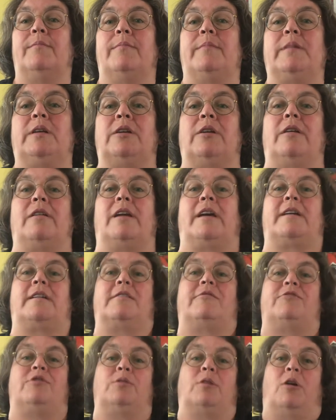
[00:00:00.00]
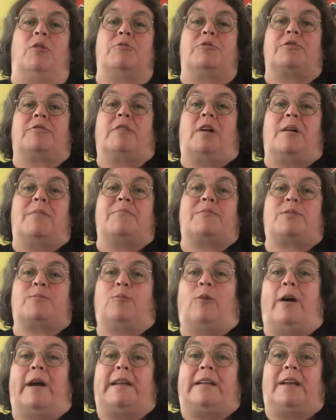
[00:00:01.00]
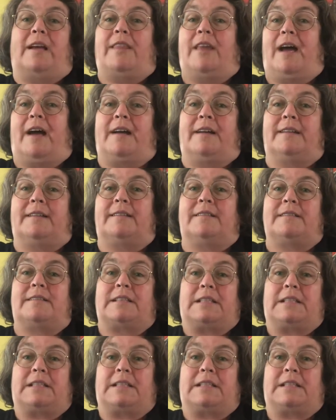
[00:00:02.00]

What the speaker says: You know, like if you hold your arms wide like that, the